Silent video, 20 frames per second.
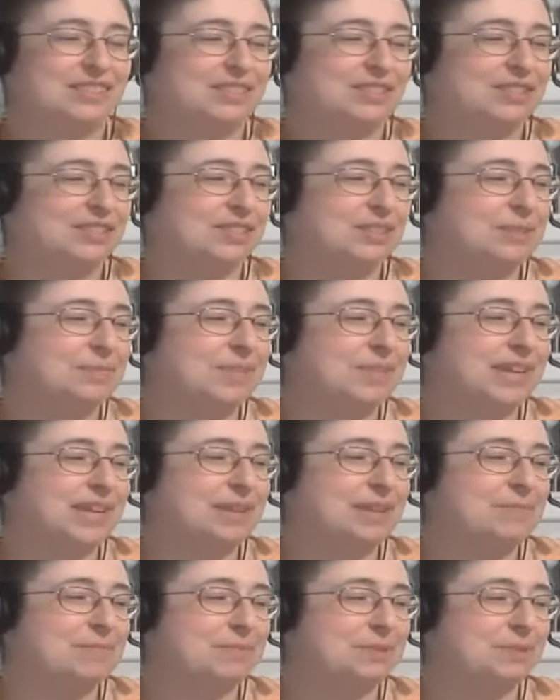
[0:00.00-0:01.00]

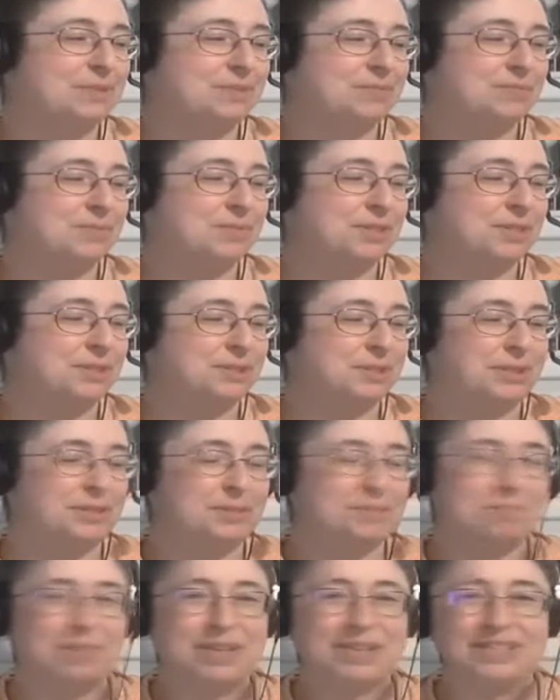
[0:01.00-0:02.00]
sometimes, you know,
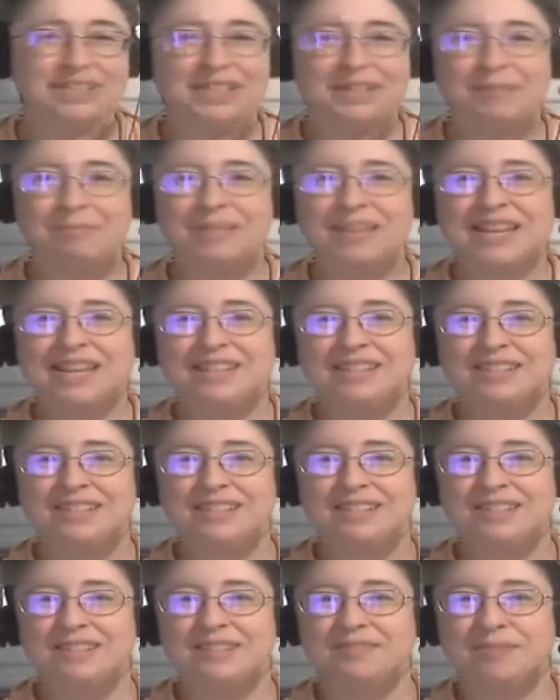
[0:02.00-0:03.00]
the best laid
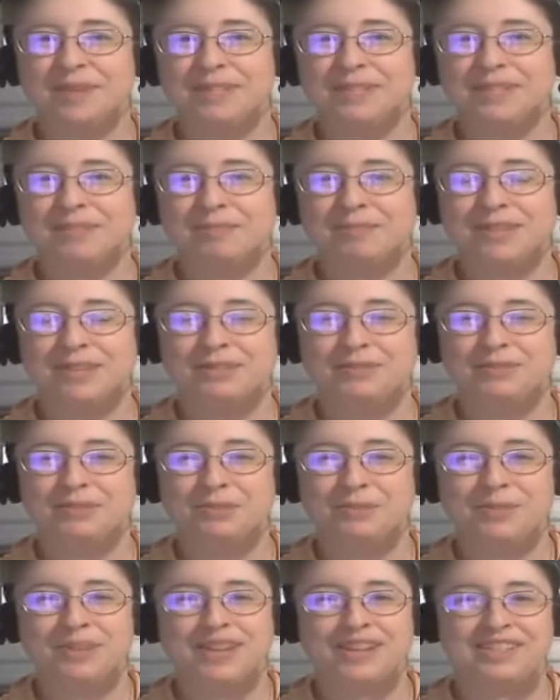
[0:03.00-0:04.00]
plans of mice and men
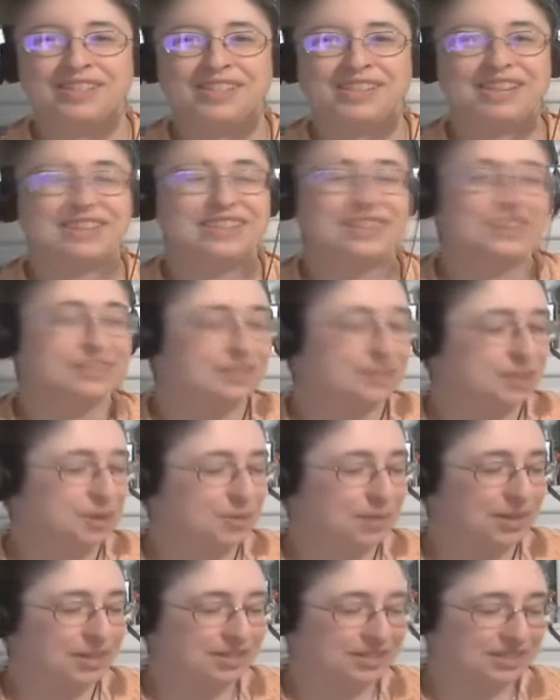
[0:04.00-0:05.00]
do not exactly go
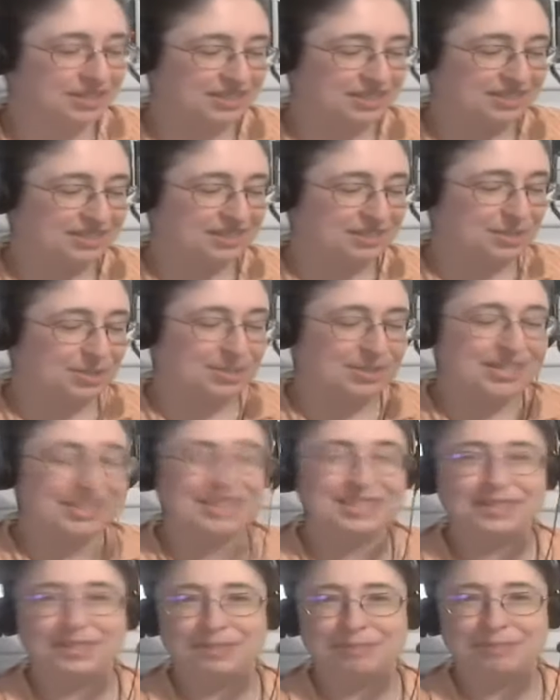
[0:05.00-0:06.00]
well. So it
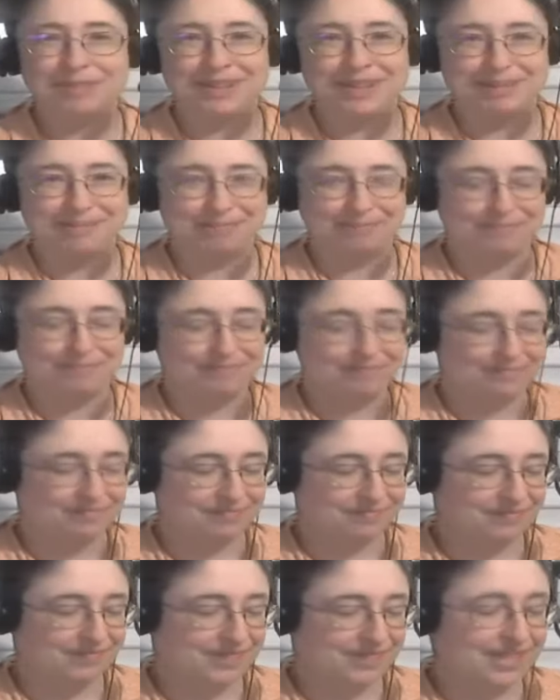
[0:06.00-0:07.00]
needs a zipper now.
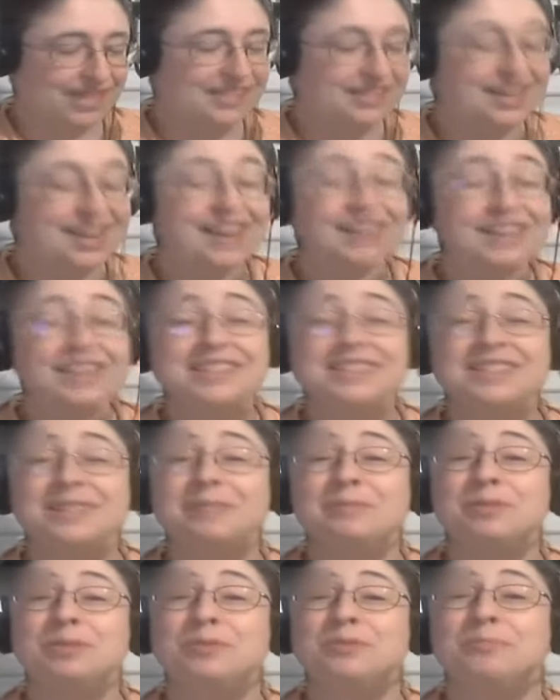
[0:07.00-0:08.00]
It's not because
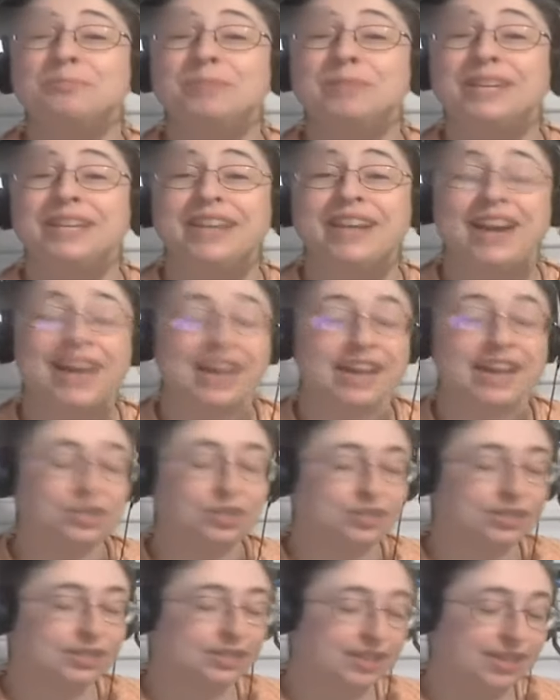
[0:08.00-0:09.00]
I'm too big. I
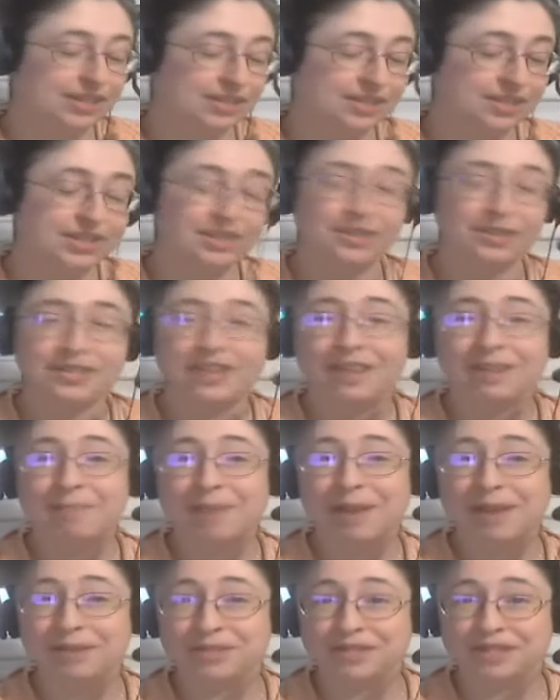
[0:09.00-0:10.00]
actually lost another ten
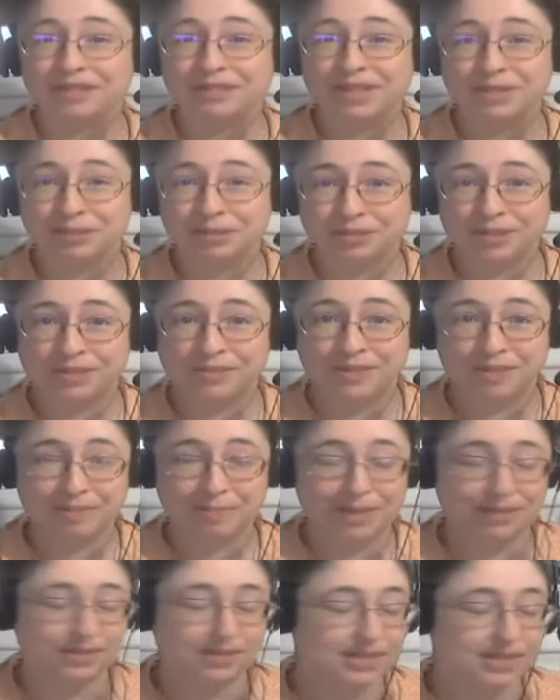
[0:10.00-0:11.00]
pounds. I've lost twenty-five
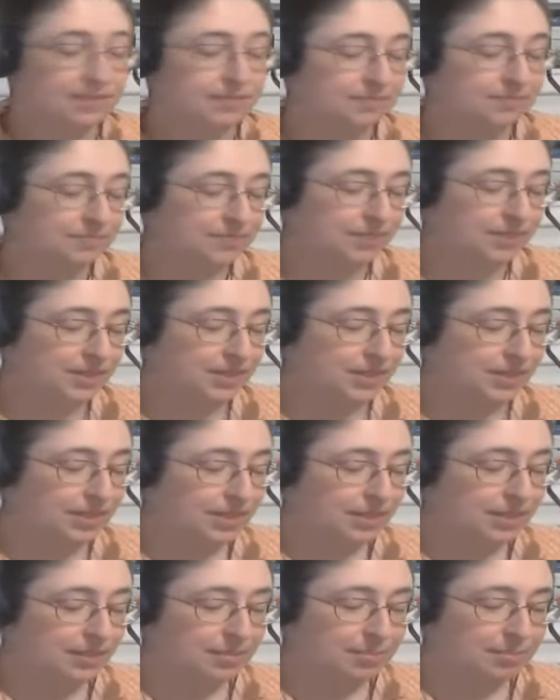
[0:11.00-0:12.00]
pounds now.
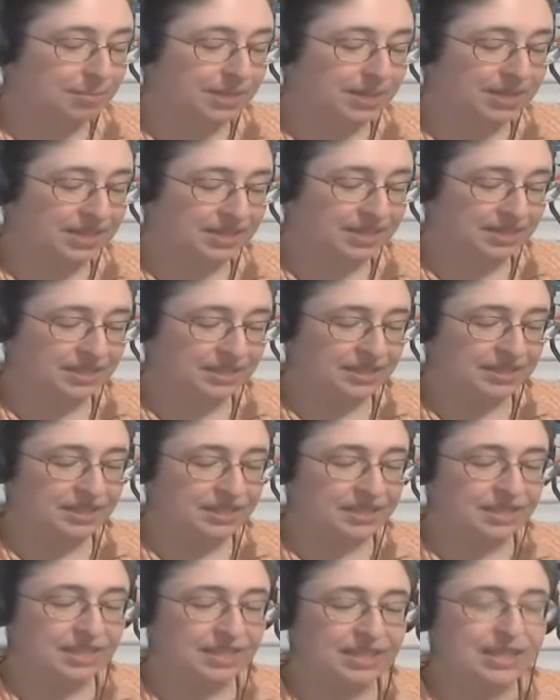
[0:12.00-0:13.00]
But
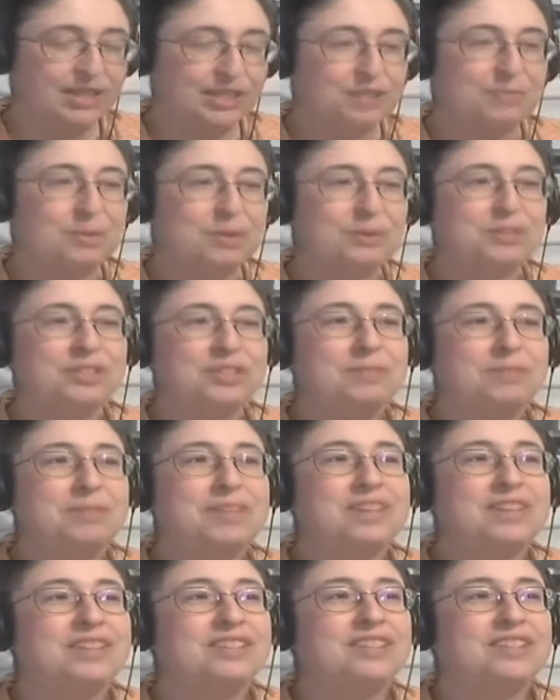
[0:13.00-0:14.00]
it's mostly
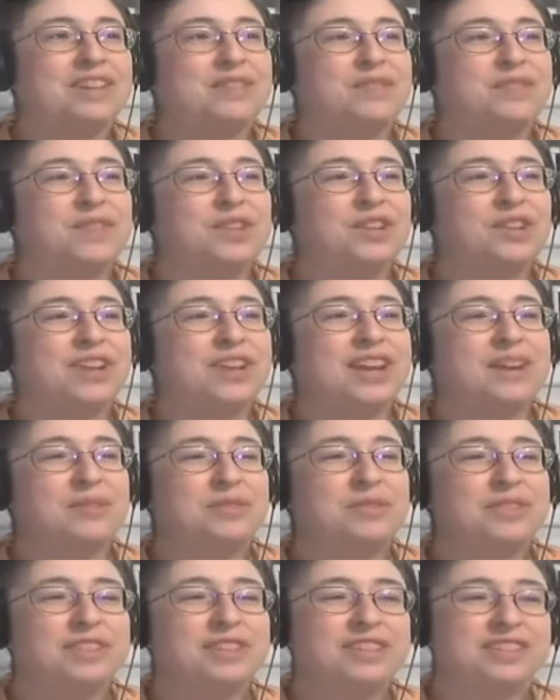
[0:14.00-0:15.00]
because I figured
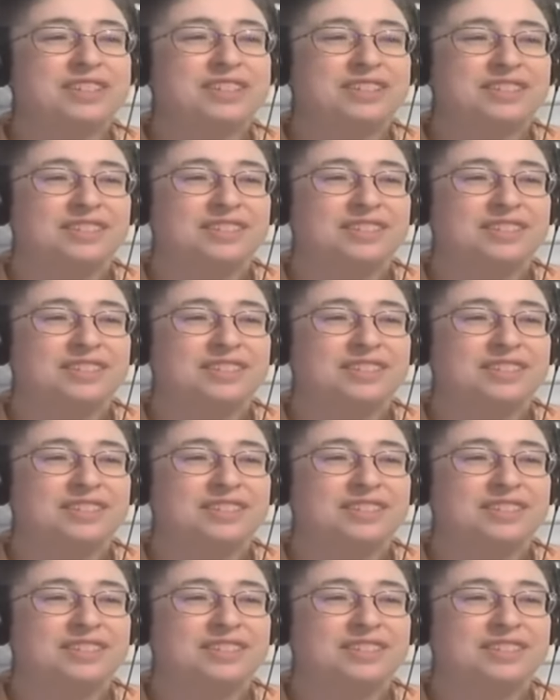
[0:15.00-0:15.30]
out that